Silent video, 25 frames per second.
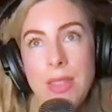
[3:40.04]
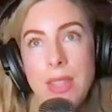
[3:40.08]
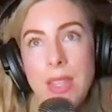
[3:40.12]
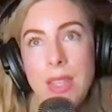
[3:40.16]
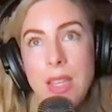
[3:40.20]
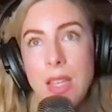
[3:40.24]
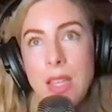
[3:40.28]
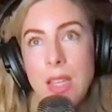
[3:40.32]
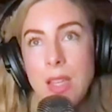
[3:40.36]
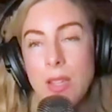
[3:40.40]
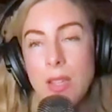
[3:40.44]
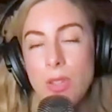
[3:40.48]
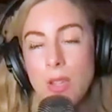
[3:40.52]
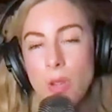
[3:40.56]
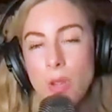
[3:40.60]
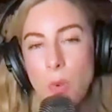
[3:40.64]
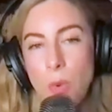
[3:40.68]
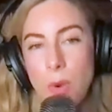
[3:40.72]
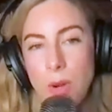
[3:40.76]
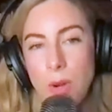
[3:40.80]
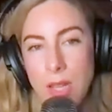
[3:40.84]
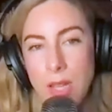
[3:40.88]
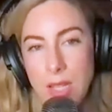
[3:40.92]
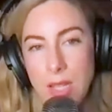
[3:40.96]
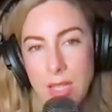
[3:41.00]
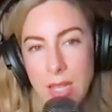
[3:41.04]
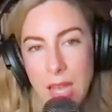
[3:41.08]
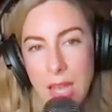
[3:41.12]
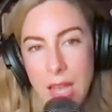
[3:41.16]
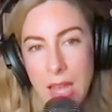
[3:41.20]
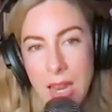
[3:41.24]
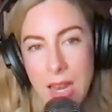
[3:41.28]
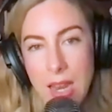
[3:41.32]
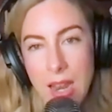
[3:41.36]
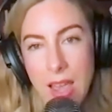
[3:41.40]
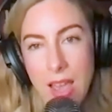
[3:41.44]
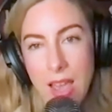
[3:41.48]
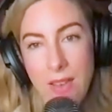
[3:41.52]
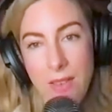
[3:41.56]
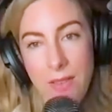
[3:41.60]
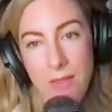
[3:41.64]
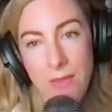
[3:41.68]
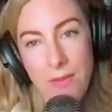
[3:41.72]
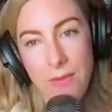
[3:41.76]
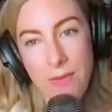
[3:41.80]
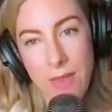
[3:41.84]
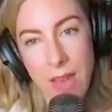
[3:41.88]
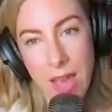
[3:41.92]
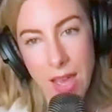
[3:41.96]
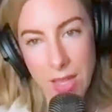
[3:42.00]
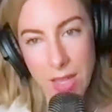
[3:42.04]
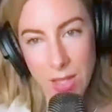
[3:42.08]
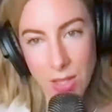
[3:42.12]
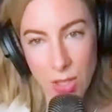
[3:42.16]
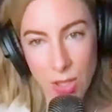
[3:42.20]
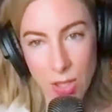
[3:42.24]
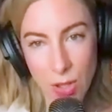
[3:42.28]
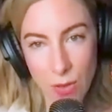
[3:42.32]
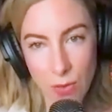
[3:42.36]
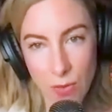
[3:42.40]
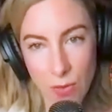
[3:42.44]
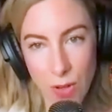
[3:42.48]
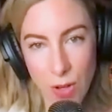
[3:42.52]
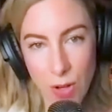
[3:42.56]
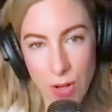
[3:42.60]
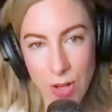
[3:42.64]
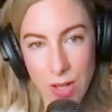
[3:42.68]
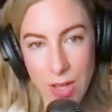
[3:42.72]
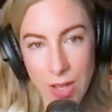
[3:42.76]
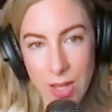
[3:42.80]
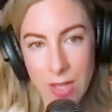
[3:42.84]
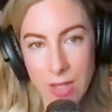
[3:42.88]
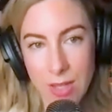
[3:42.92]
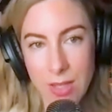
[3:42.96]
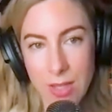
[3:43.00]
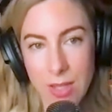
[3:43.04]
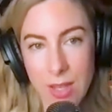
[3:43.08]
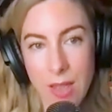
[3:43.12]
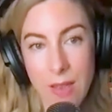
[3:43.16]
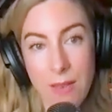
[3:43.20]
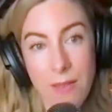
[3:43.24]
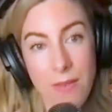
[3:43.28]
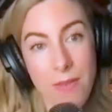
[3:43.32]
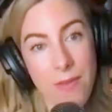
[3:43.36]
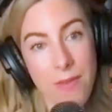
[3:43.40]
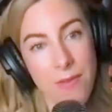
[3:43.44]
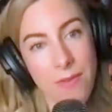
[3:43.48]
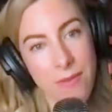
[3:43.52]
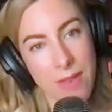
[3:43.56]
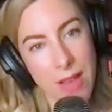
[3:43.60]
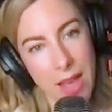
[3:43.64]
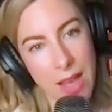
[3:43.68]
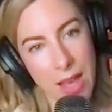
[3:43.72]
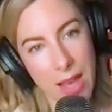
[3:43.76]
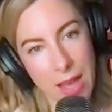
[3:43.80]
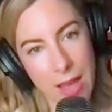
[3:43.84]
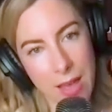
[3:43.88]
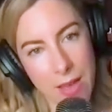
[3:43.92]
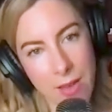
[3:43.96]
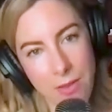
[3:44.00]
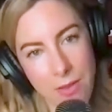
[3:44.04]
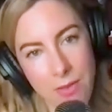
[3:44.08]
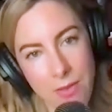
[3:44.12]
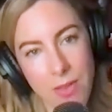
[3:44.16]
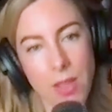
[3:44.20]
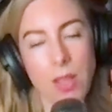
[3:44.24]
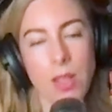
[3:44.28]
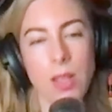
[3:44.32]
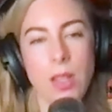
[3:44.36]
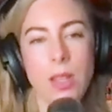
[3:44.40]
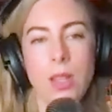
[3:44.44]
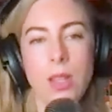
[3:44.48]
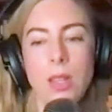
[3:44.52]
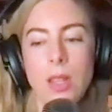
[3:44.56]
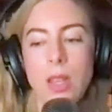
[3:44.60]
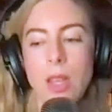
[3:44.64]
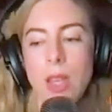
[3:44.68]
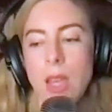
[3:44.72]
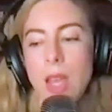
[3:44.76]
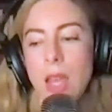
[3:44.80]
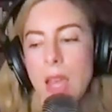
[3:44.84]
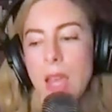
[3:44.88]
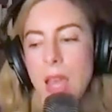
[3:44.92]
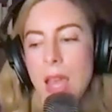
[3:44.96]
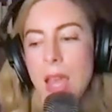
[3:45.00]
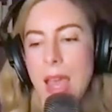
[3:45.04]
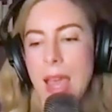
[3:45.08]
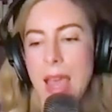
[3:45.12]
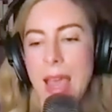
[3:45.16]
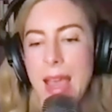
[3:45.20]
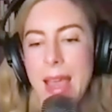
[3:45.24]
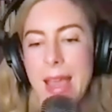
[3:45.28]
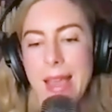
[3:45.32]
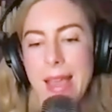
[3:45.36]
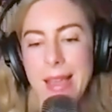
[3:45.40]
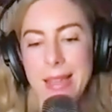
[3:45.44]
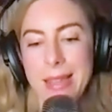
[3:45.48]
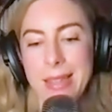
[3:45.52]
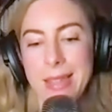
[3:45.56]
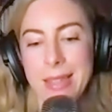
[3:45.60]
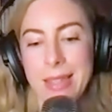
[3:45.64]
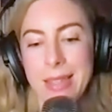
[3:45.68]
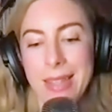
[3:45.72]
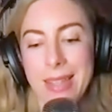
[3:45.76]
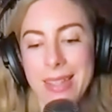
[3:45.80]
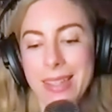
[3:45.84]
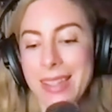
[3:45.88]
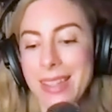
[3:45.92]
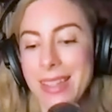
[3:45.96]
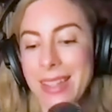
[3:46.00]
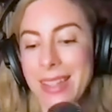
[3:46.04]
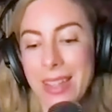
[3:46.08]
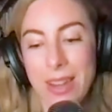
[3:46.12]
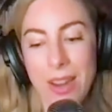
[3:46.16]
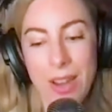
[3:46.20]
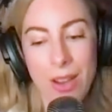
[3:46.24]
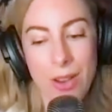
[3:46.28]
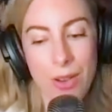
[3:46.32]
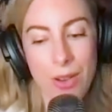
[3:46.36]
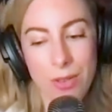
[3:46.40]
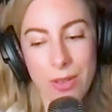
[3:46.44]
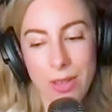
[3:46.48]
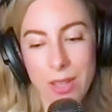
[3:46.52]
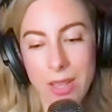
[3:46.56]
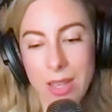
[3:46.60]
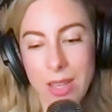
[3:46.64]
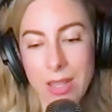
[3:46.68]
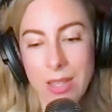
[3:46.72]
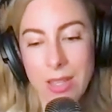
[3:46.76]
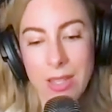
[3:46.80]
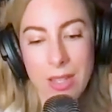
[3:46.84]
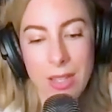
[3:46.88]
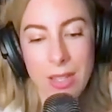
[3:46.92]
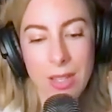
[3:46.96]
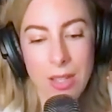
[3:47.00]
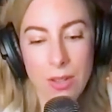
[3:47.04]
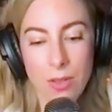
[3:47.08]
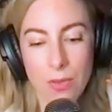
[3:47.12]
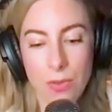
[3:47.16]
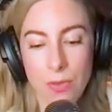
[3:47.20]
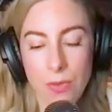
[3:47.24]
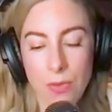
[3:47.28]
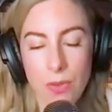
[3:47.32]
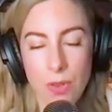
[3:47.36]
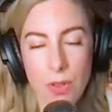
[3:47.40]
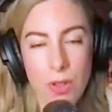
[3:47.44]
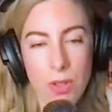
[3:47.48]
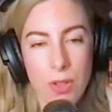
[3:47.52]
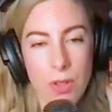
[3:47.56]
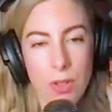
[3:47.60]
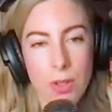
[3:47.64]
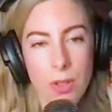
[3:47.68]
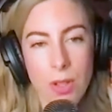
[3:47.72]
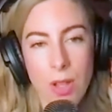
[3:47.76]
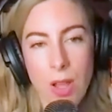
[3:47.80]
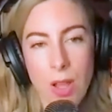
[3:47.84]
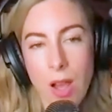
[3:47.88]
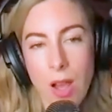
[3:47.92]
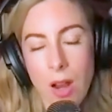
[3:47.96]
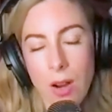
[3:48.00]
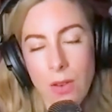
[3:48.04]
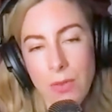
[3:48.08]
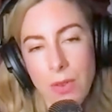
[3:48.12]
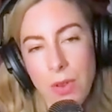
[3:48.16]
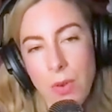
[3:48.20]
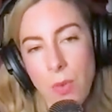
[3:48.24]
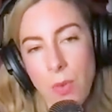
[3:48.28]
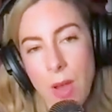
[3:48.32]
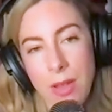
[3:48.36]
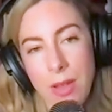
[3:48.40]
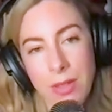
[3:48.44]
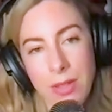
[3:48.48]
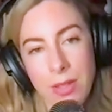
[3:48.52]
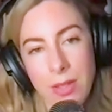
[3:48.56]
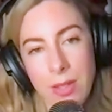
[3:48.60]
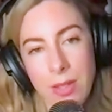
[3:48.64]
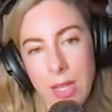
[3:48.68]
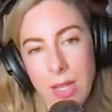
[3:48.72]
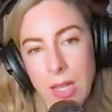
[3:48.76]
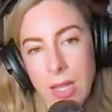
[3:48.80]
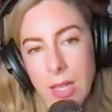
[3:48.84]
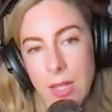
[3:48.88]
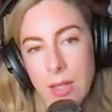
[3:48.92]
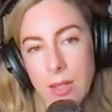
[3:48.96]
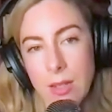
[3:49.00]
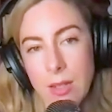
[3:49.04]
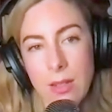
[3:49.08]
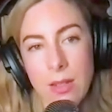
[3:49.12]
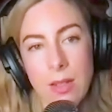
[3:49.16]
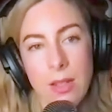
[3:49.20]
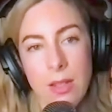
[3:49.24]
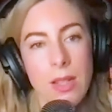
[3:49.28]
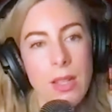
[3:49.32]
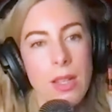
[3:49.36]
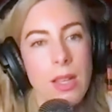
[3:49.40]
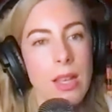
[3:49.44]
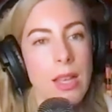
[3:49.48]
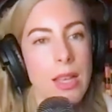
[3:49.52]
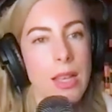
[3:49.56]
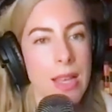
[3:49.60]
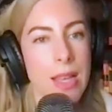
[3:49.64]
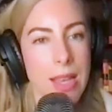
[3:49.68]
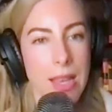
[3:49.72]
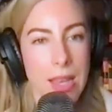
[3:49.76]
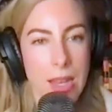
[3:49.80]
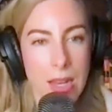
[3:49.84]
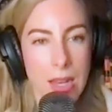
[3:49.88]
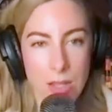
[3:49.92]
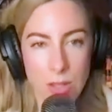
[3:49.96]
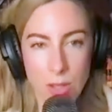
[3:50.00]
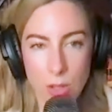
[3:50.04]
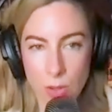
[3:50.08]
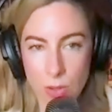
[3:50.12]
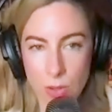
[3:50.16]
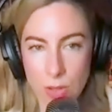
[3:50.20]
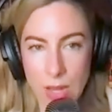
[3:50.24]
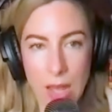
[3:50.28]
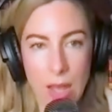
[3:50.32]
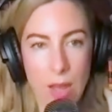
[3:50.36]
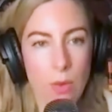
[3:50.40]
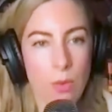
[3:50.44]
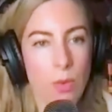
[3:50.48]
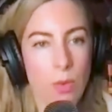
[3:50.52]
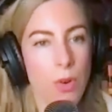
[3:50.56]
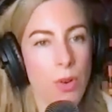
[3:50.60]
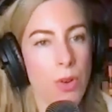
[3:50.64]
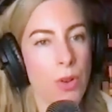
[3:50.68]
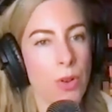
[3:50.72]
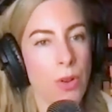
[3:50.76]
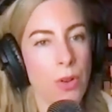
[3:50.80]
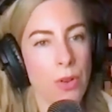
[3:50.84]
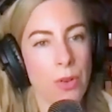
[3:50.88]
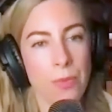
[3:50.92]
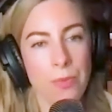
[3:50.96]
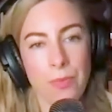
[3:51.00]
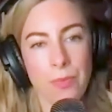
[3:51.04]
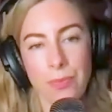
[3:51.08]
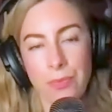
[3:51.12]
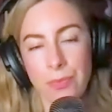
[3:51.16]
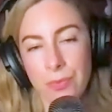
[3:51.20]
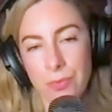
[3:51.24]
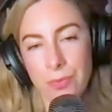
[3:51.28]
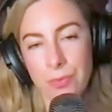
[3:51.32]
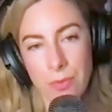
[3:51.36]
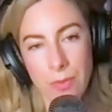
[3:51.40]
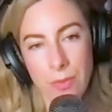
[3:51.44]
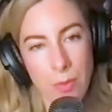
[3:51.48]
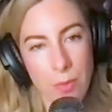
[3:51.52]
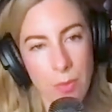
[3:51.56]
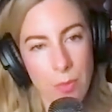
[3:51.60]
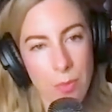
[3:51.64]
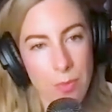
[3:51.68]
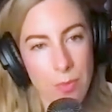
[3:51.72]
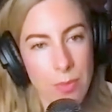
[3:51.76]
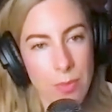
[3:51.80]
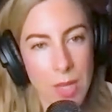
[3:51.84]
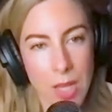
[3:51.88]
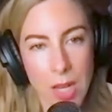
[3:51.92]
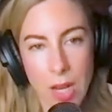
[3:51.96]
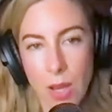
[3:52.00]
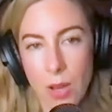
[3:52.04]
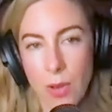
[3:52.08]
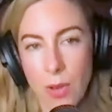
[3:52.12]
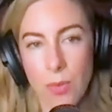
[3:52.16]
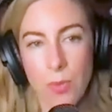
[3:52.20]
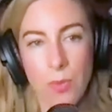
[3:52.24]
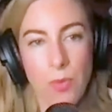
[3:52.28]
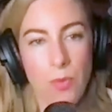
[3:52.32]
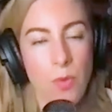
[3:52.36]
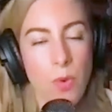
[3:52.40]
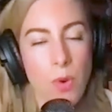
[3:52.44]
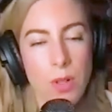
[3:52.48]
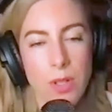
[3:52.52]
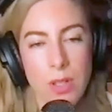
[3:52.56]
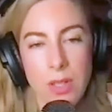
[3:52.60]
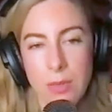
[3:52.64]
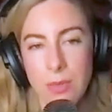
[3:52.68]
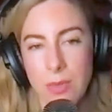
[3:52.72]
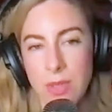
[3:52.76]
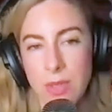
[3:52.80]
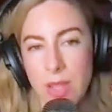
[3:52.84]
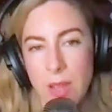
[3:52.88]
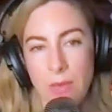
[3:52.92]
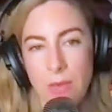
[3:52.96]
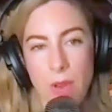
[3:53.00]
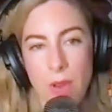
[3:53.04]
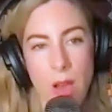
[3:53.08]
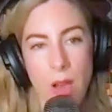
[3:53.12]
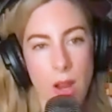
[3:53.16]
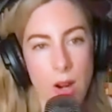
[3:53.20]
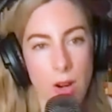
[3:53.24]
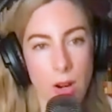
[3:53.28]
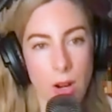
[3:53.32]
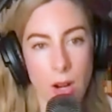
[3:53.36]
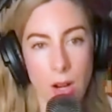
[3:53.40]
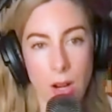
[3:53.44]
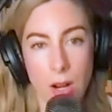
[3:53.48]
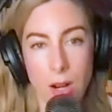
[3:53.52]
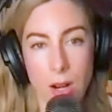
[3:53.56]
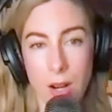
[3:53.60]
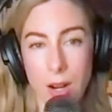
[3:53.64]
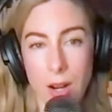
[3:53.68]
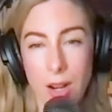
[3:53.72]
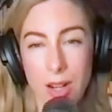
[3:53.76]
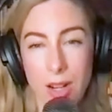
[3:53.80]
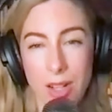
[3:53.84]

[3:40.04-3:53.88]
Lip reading: the 2010 Fast and the Furious 5. And, he did full Harvey Weinstein in his hotel room, forced himself on her.